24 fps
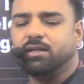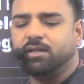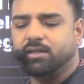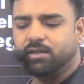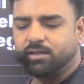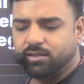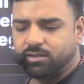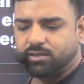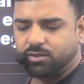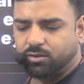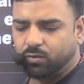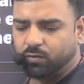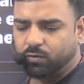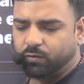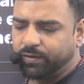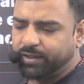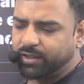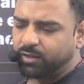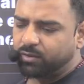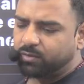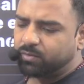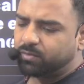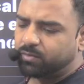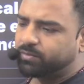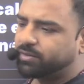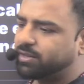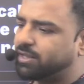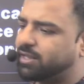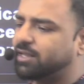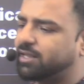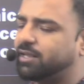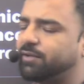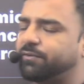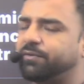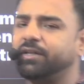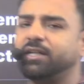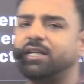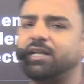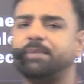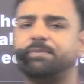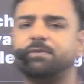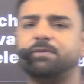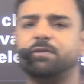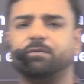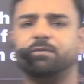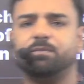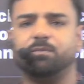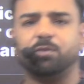So we know there are different types
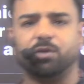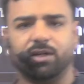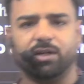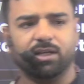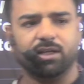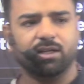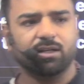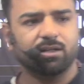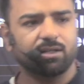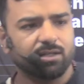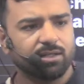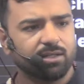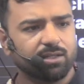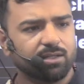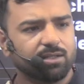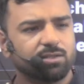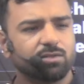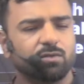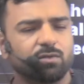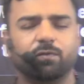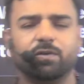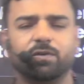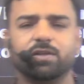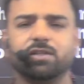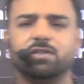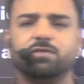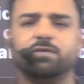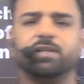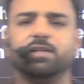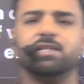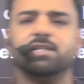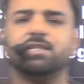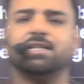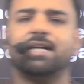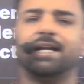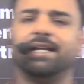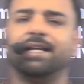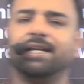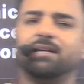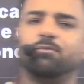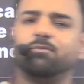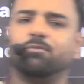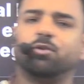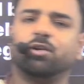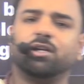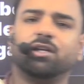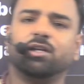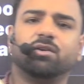of bonding. So first one is ionic
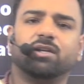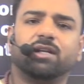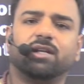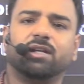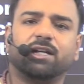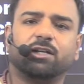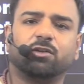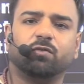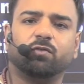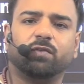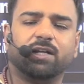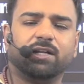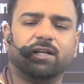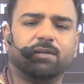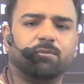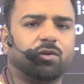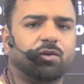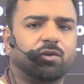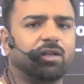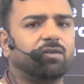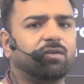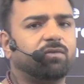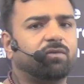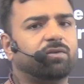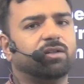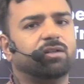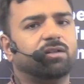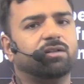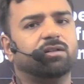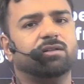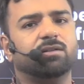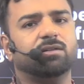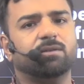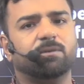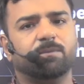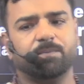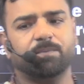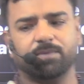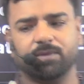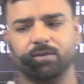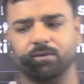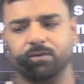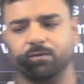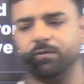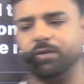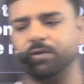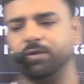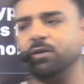bonding or electrovalent bonding, where
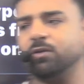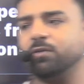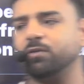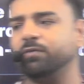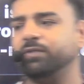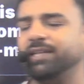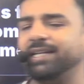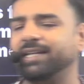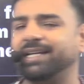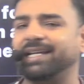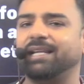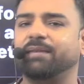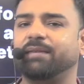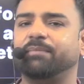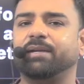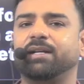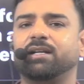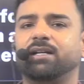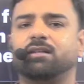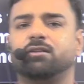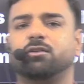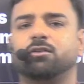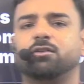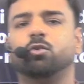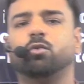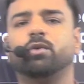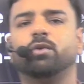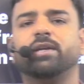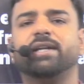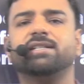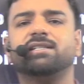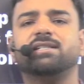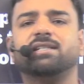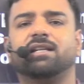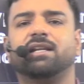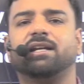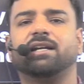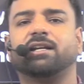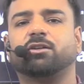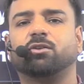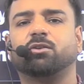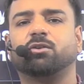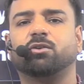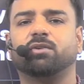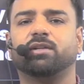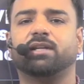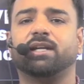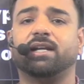one of the element donates the
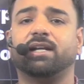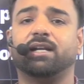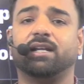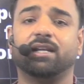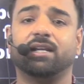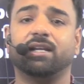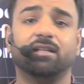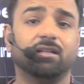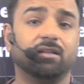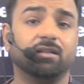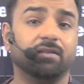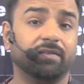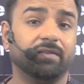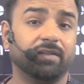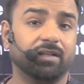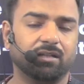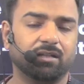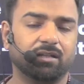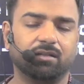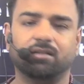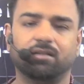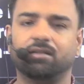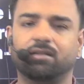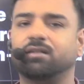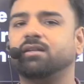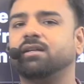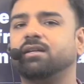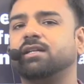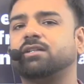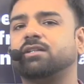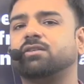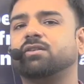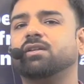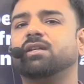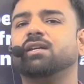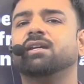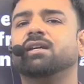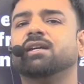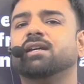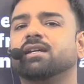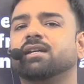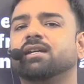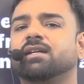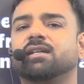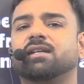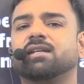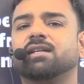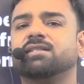electron and another one actually
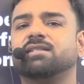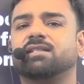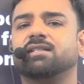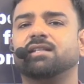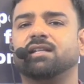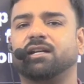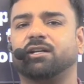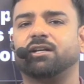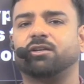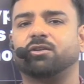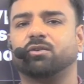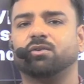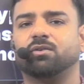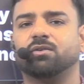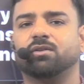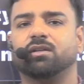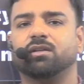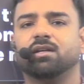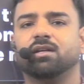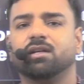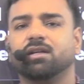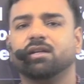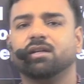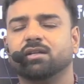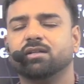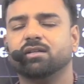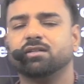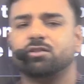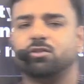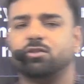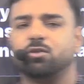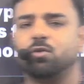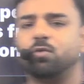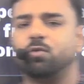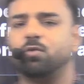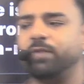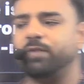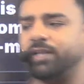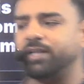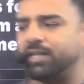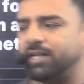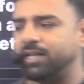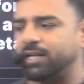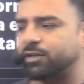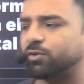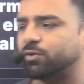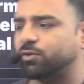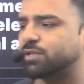gains the electron. So when
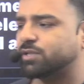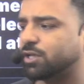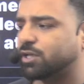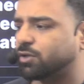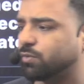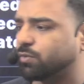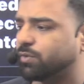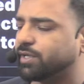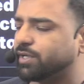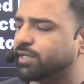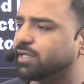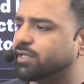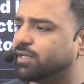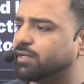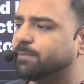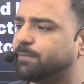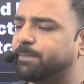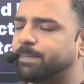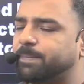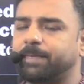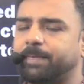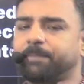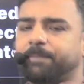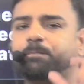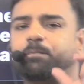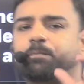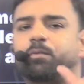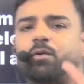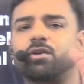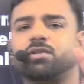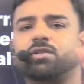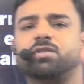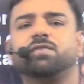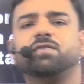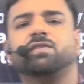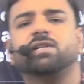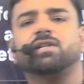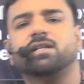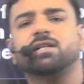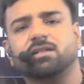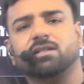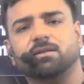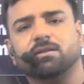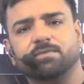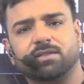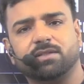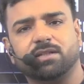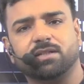electrons are donated, positive charge
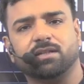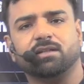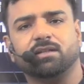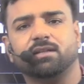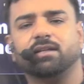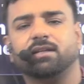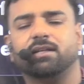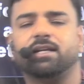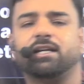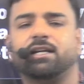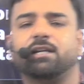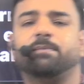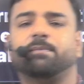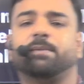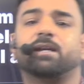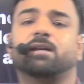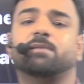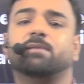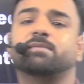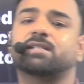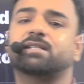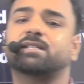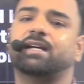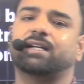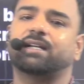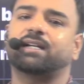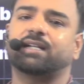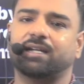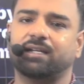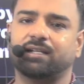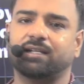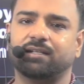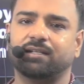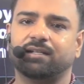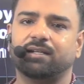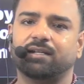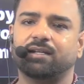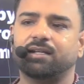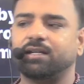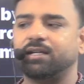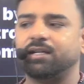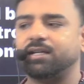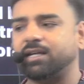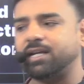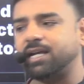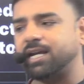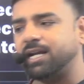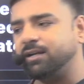comes there, it becomes cation,
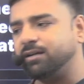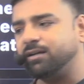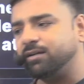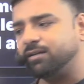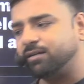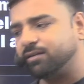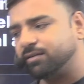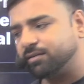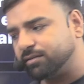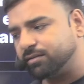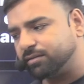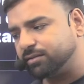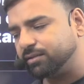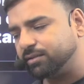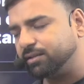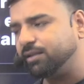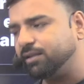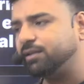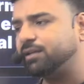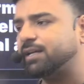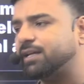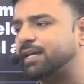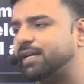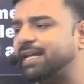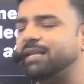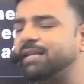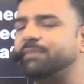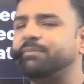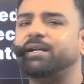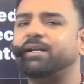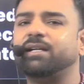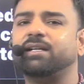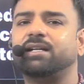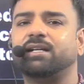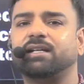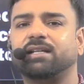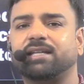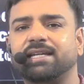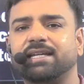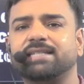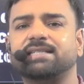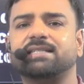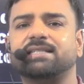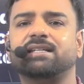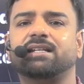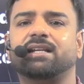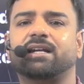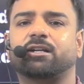and the element that gains
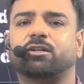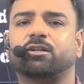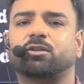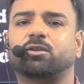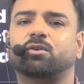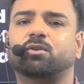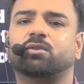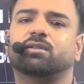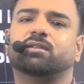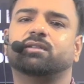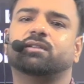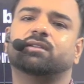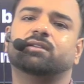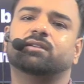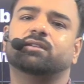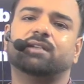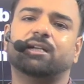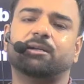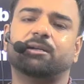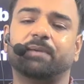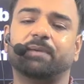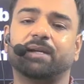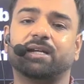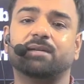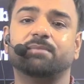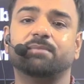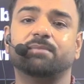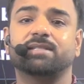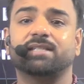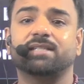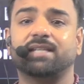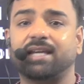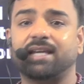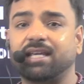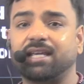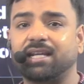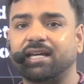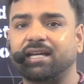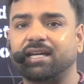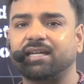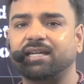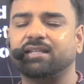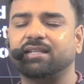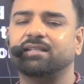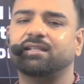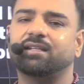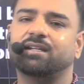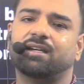the electron, that becomes
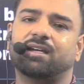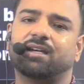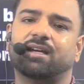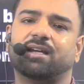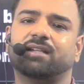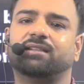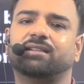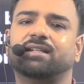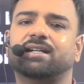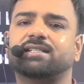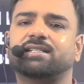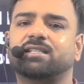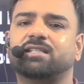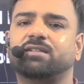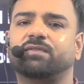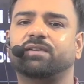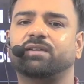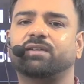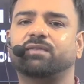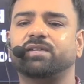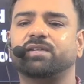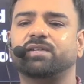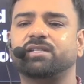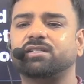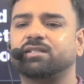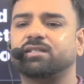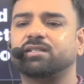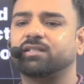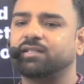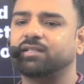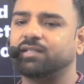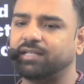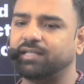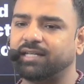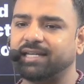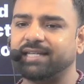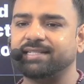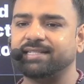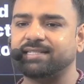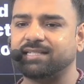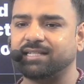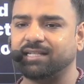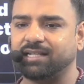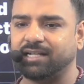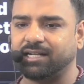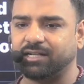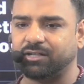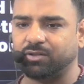anion, and that's the one which gains the
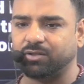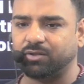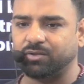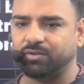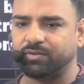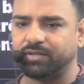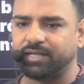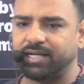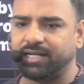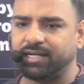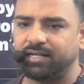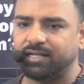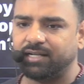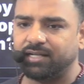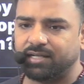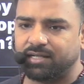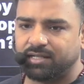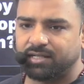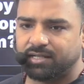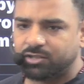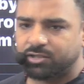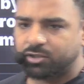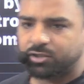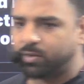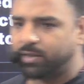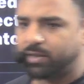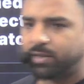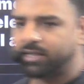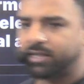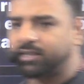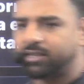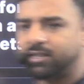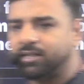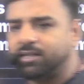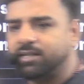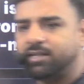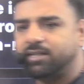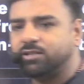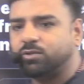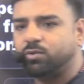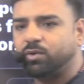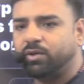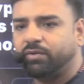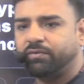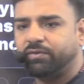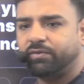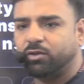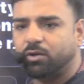electron, right? So Ankita is
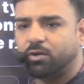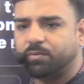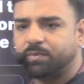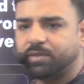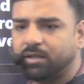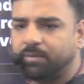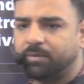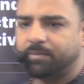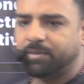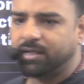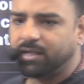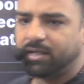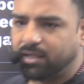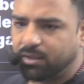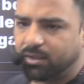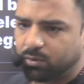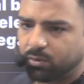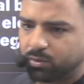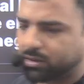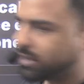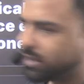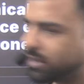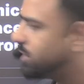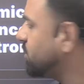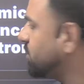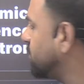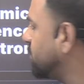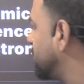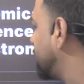going with option number A, Utkarsh is also